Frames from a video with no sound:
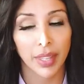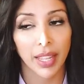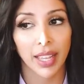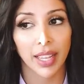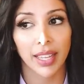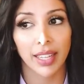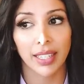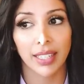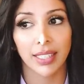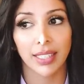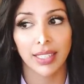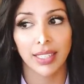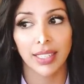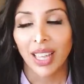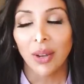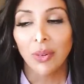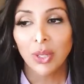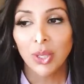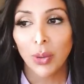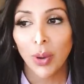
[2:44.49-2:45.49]
And
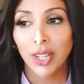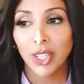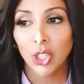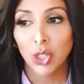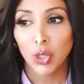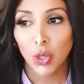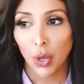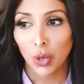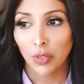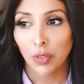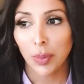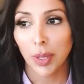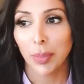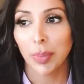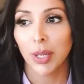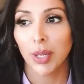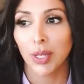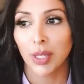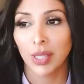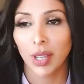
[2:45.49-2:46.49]
that was quite a shock for me
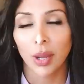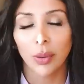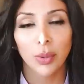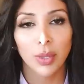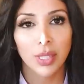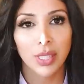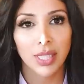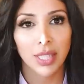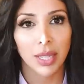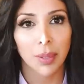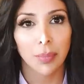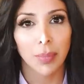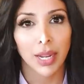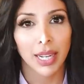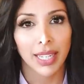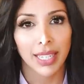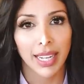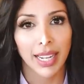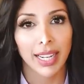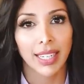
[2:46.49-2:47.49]
because I was in my
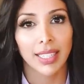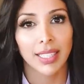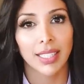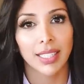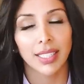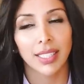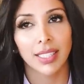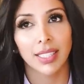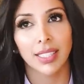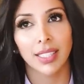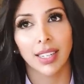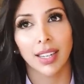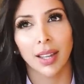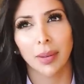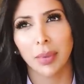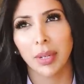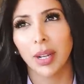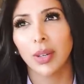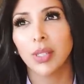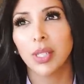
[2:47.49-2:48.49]
mid
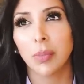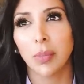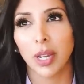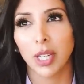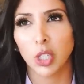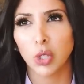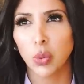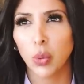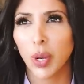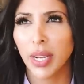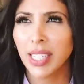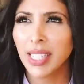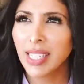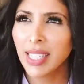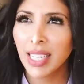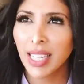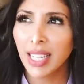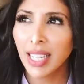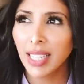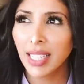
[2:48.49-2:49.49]

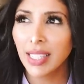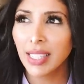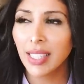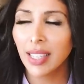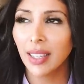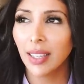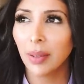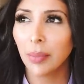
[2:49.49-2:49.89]
20s.